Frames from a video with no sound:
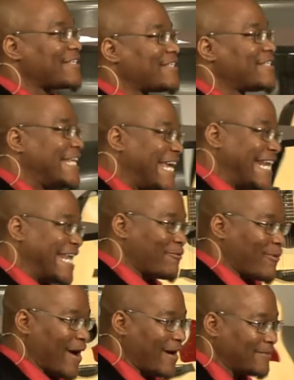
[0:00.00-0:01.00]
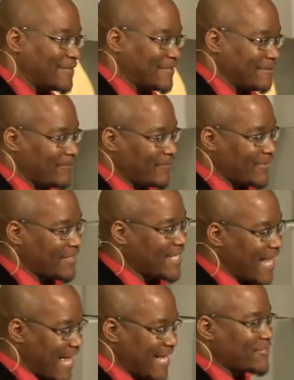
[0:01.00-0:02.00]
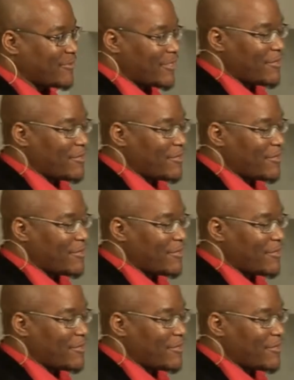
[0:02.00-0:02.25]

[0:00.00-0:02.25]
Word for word: a scenic route to answering